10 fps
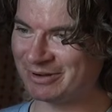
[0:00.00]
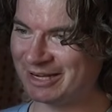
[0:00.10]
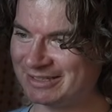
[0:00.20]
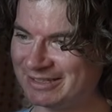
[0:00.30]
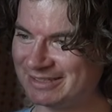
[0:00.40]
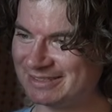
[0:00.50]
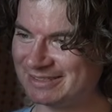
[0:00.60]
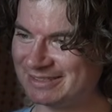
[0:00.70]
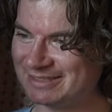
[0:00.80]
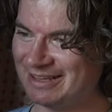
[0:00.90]
bikes.
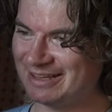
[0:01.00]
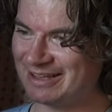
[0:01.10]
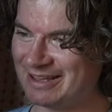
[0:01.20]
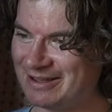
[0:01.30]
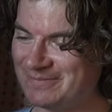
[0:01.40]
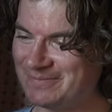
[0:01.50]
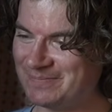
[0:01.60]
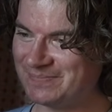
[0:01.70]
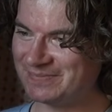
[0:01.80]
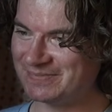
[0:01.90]

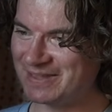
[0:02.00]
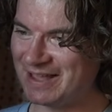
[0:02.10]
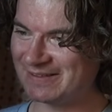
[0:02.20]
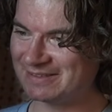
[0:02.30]
Yeah,